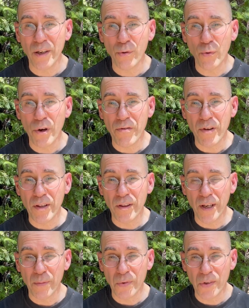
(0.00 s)
within
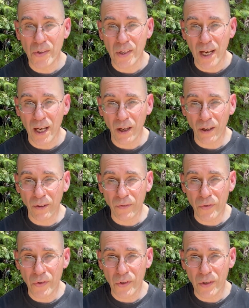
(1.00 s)

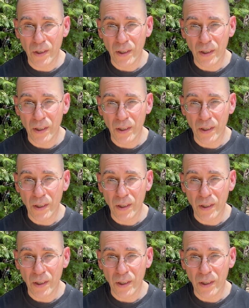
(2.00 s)
themselves,